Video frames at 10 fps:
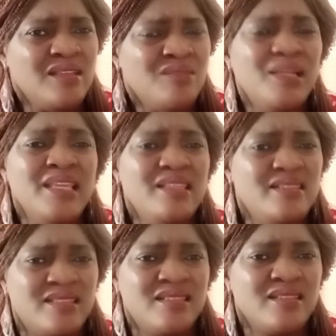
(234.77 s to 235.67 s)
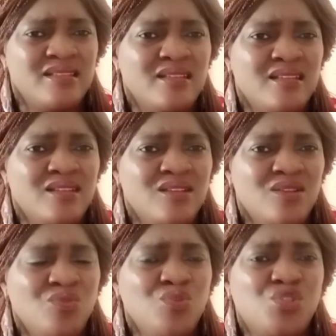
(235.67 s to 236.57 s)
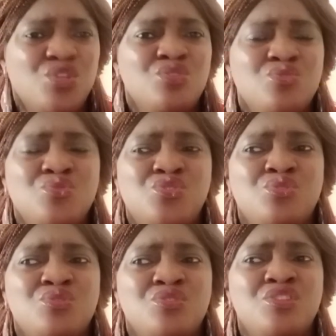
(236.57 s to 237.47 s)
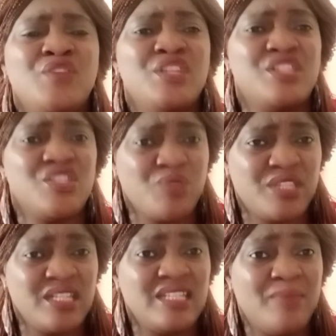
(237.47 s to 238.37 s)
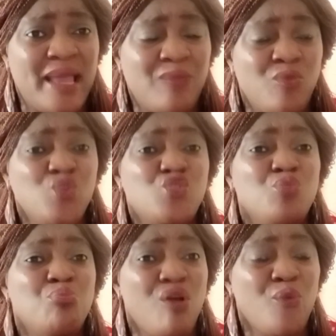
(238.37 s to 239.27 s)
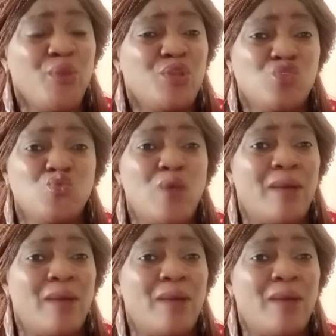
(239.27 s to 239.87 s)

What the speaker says: Please, we should, even if it is written in the Bible, we should mourn with those who are